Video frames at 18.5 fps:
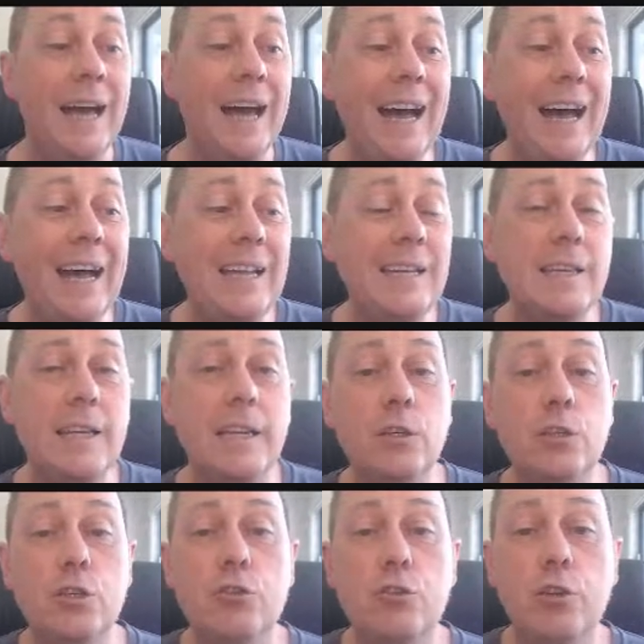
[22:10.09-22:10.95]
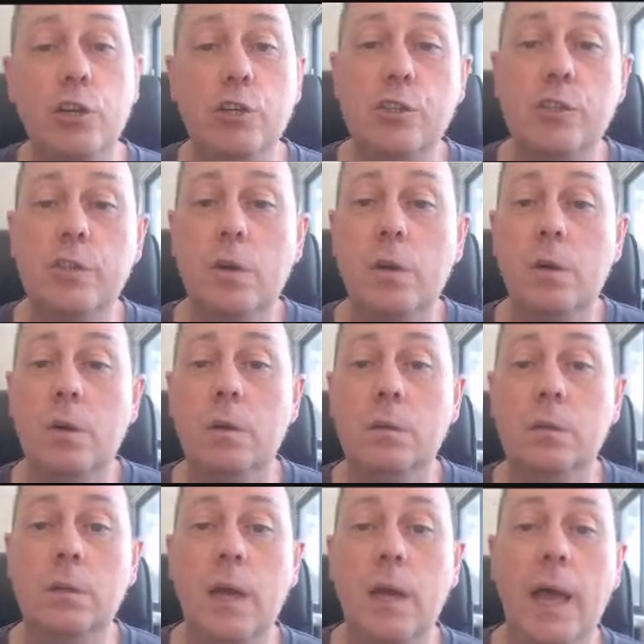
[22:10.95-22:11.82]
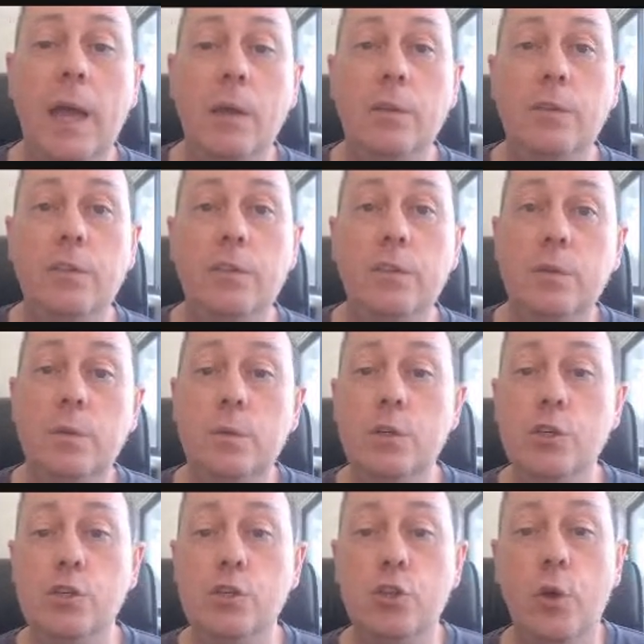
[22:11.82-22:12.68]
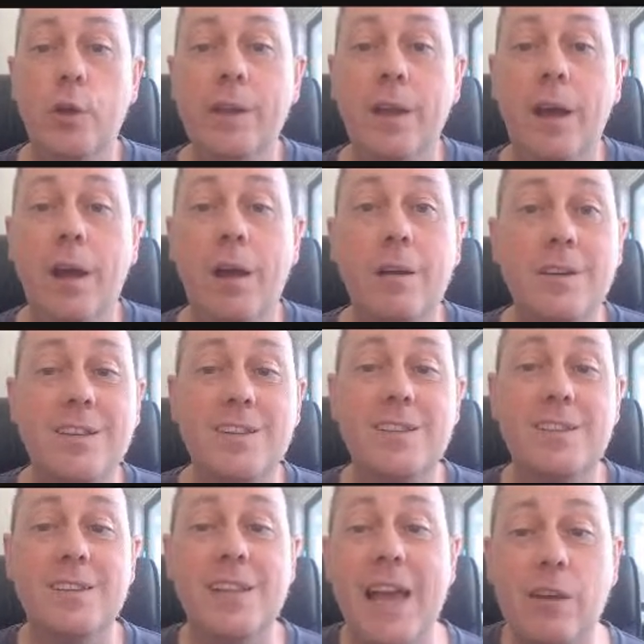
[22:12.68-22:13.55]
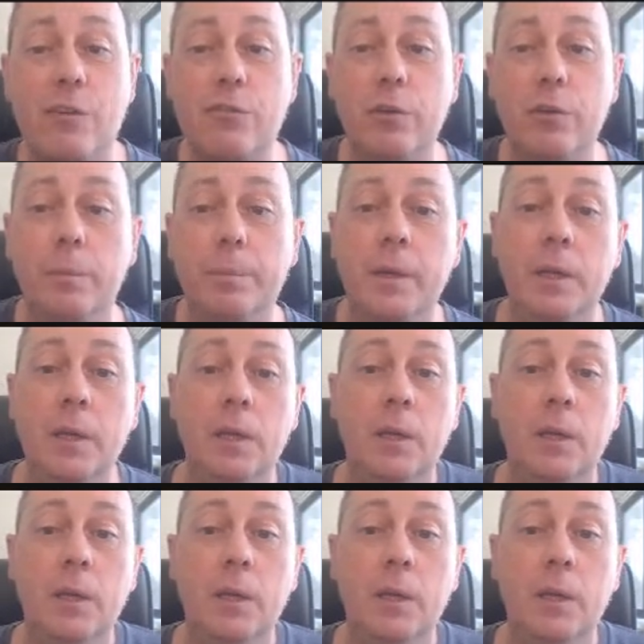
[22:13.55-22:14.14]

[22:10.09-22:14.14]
and instructions on how to join our Slack group,